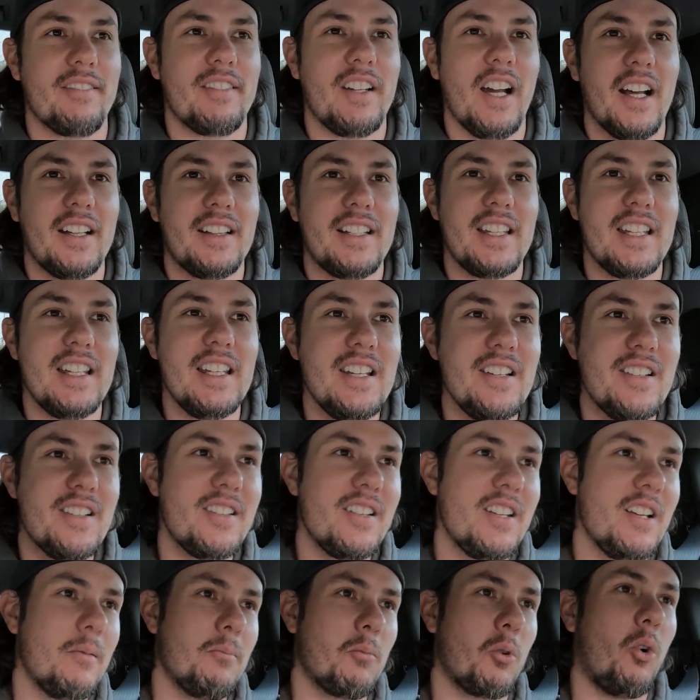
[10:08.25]
I've got the
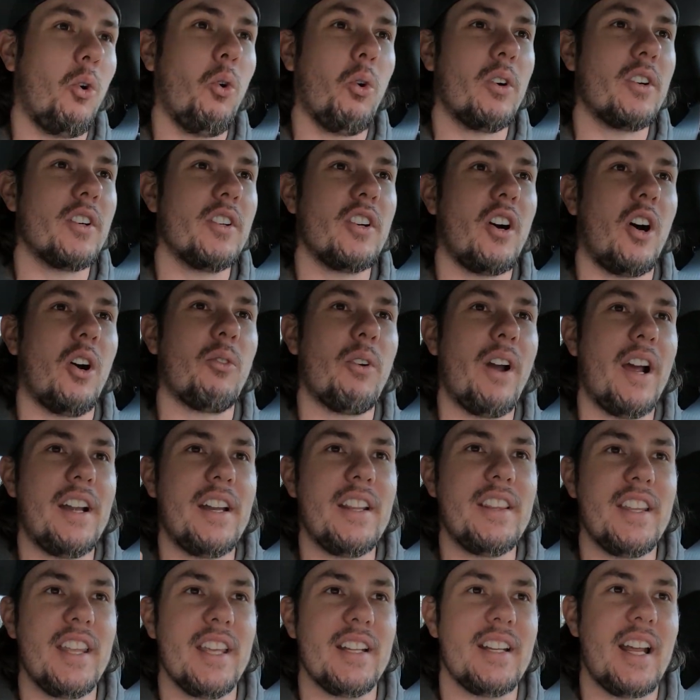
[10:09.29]
ECM ordered
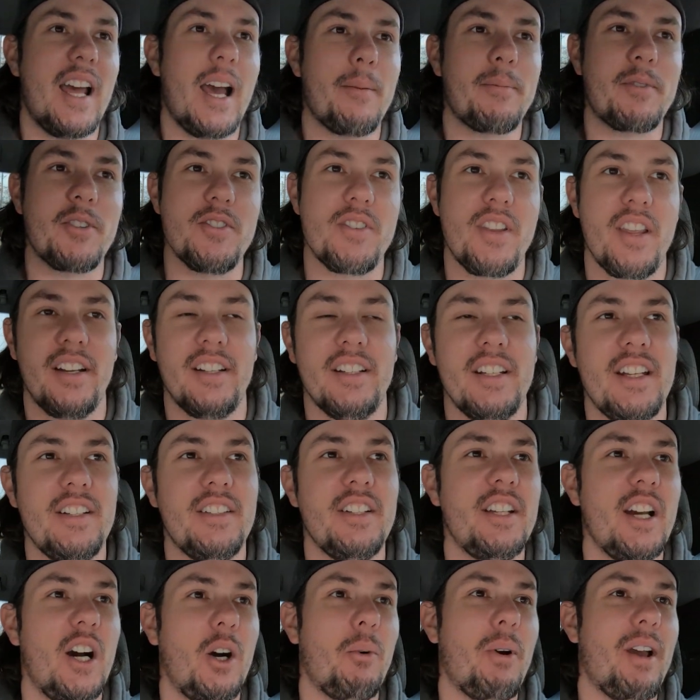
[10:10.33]
already, the adapters that
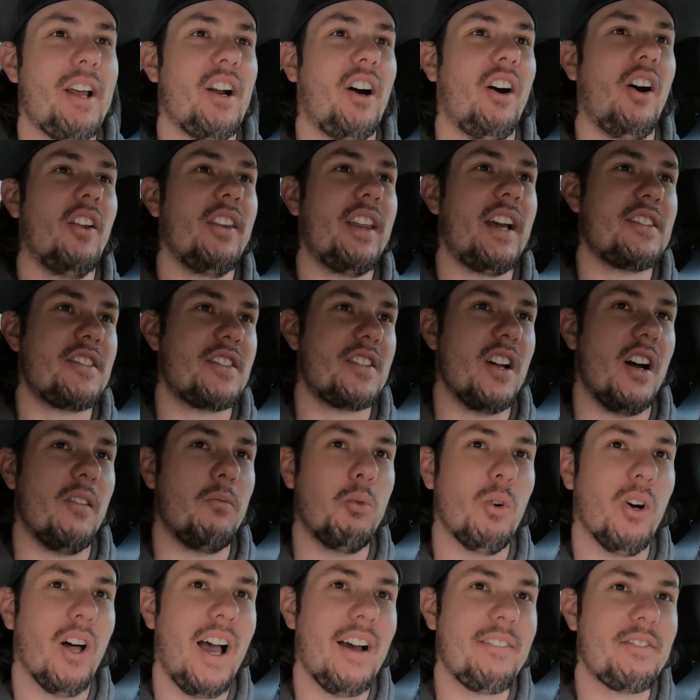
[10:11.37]
need to go in, all that
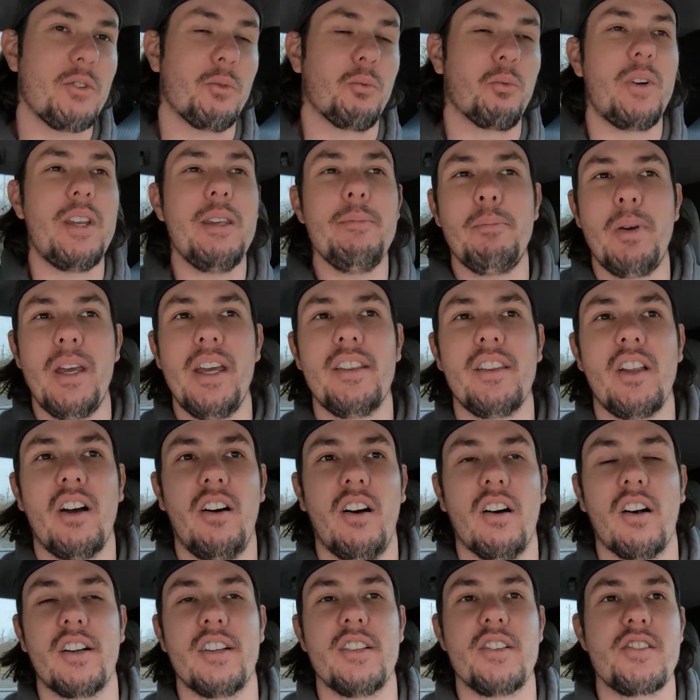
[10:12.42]
stuff. We'll have to repin
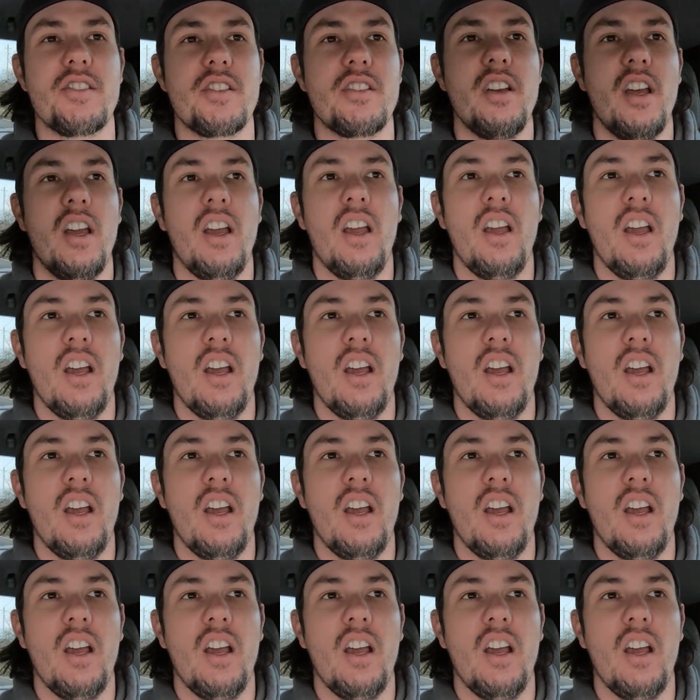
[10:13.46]
the harness.